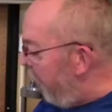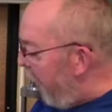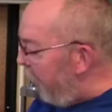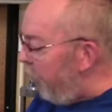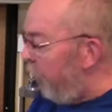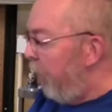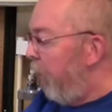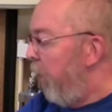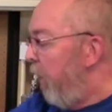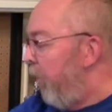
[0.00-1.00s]
that's
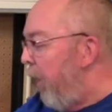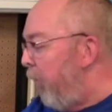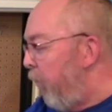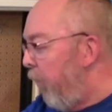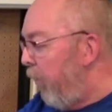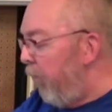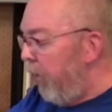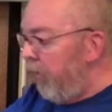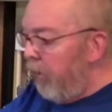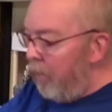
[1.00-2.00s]
one of
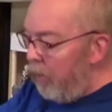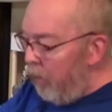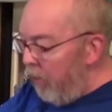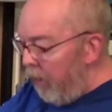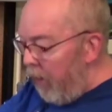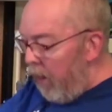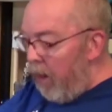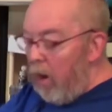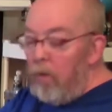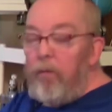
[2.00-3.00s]
the things I'm doing.
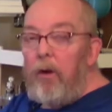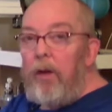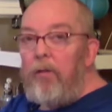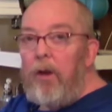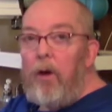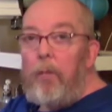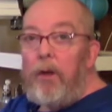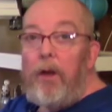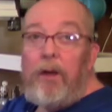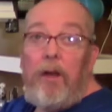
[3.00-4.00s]
Hopefully it's
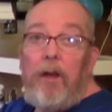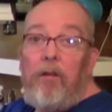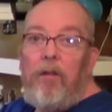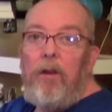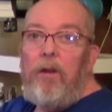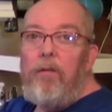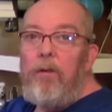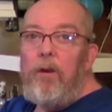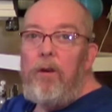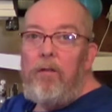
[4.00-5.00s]
helping. I can't say
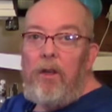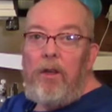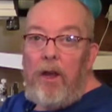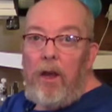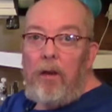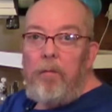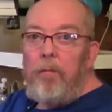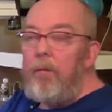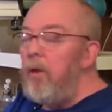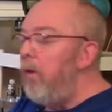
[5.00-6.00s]
definitively yet.
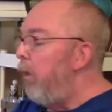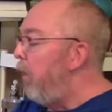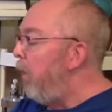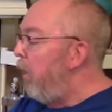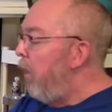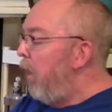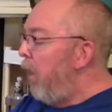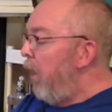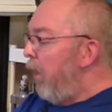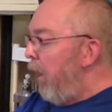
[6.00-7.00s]

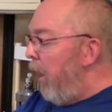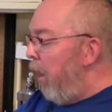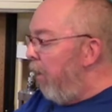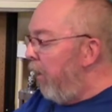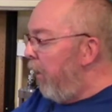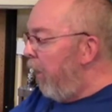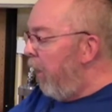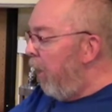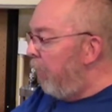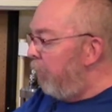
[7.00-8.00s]
Now,
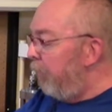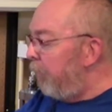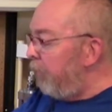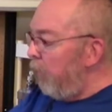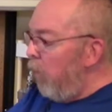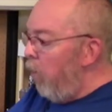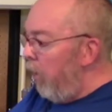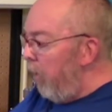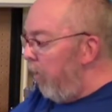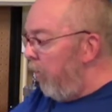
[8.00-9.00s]

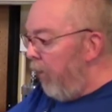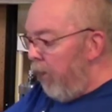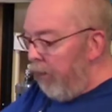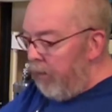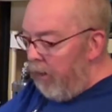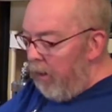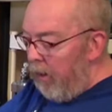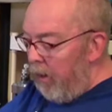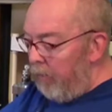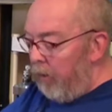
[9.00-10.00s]
one other thing, and
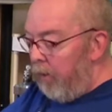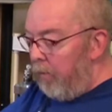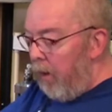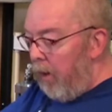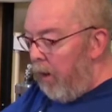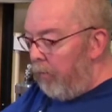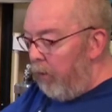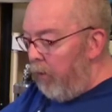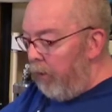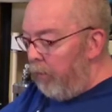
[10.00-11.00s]
I'm
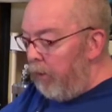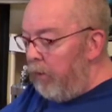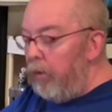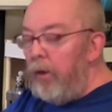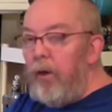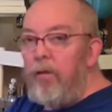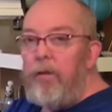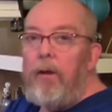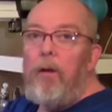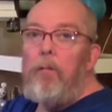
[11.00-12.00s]
going to be doing a
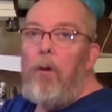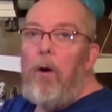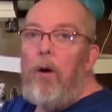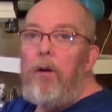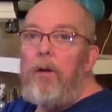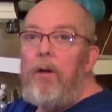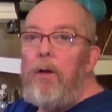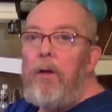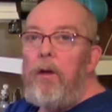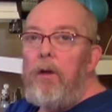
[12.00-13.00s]
second part
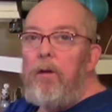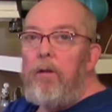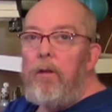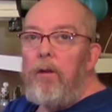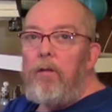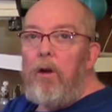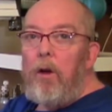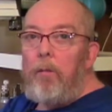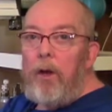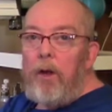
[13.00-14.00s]
to this
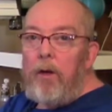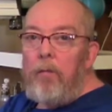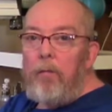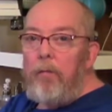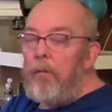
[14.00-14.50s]
update,